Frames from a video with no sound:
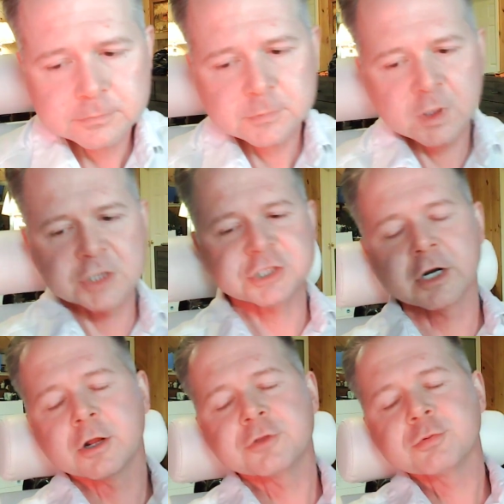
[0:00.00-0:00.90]
Because you're going
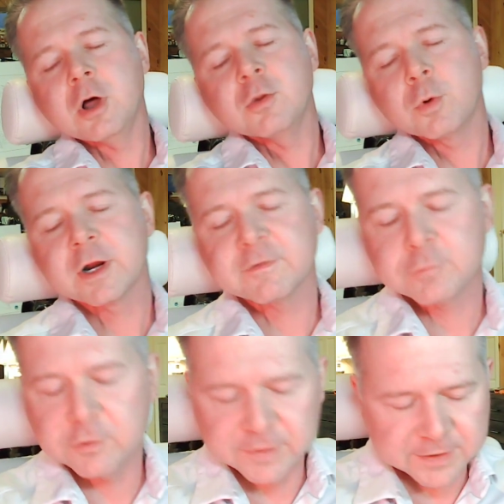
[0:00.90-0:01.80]
to go through all the work of
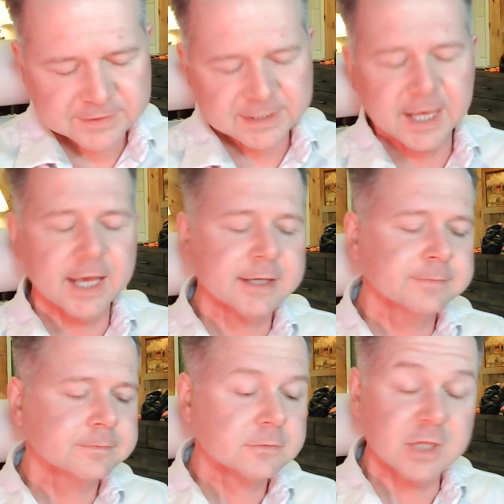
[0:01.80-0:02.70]
proving this guy
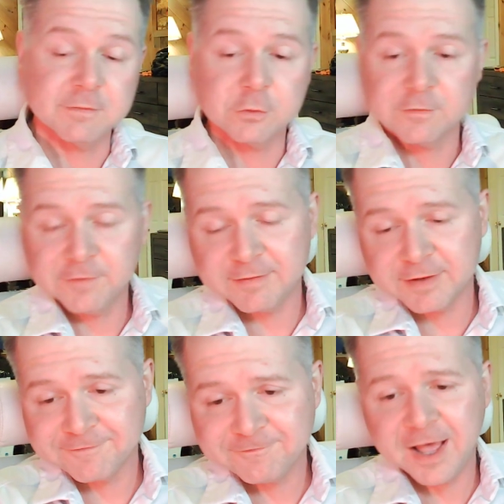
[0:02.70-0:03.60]
gave you a 5
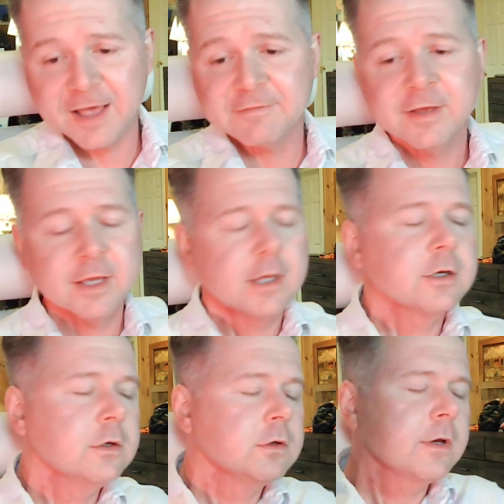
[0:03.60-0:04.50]
out of 5
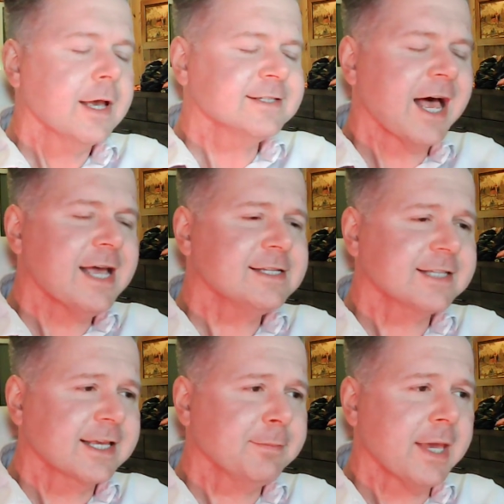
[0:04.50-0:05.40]
as high as
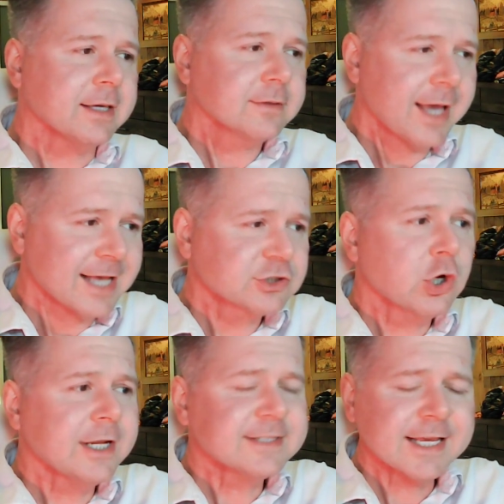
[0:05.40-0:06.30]
it can be, as
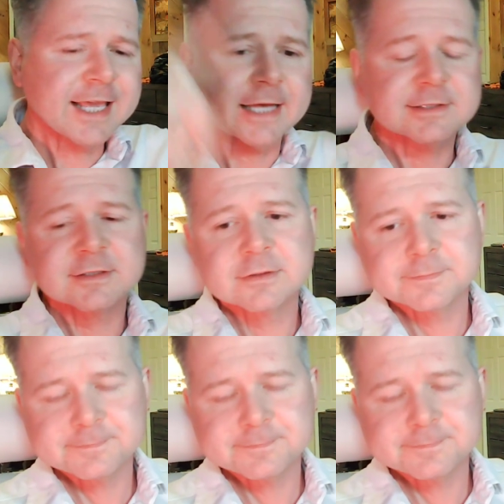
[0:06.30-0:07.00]
good as it gets.